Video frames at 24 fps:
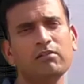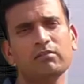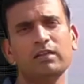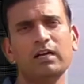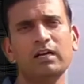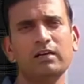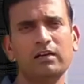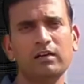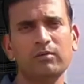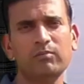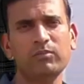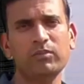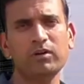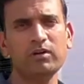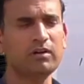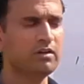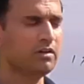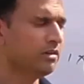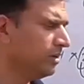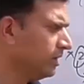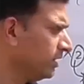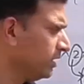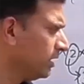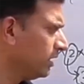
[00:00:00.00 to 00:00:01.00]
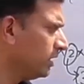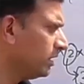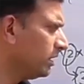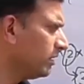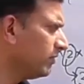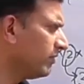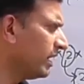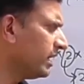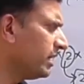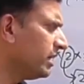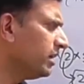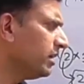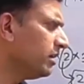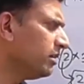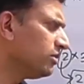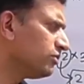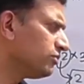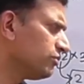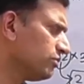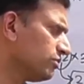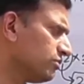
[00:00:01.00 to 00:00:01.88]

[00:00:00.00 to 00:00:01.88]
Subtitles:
out that number, divided it